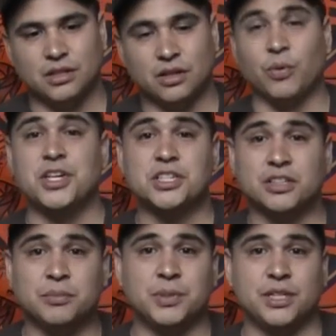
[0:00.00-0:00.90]
Original
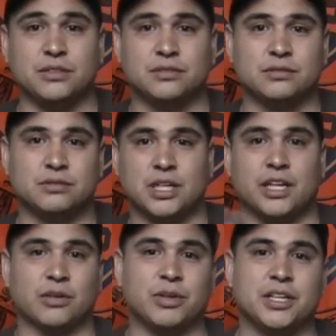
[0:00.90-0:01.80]
MP, not
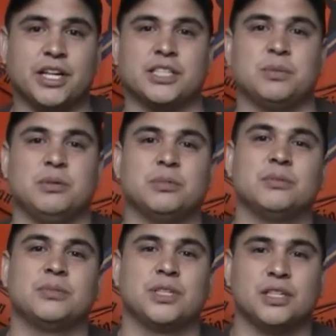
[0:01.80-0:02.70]
like reclass people,
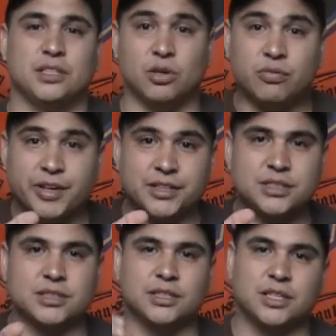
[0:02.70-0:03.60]
no
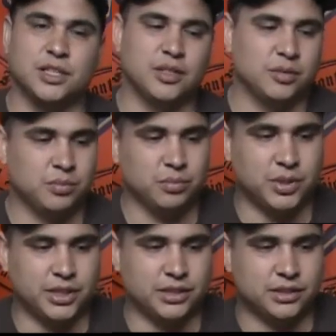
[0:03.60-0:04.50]
offense.
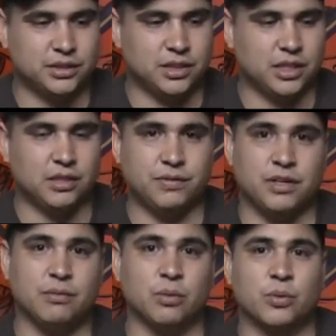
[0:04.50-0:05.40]
But if
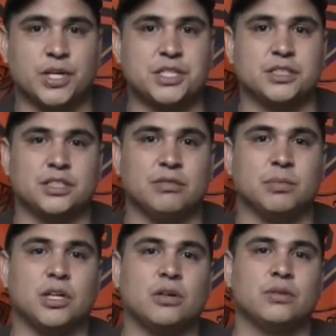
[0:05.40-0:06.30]
any more questions, leave them
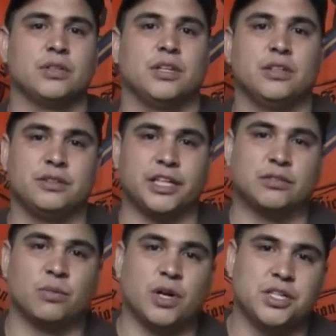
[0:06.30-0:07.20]
below. Thanks
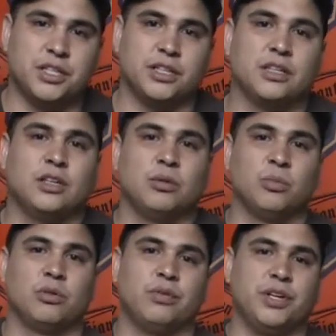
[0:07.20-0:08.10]
for watching.
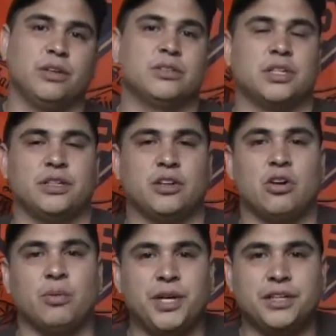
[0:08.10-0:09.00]
More videos on the
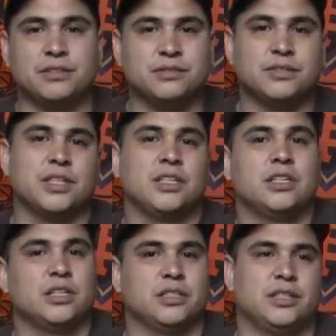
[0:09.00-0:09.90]
Army,
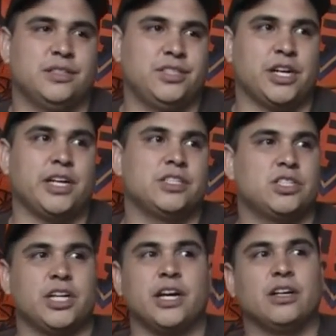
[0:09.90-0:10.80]
Giants
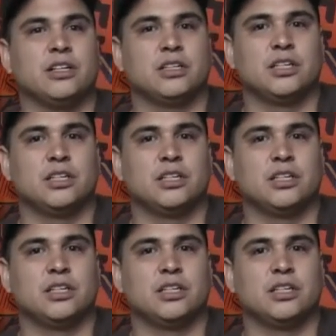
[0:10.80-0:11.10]
Chatter,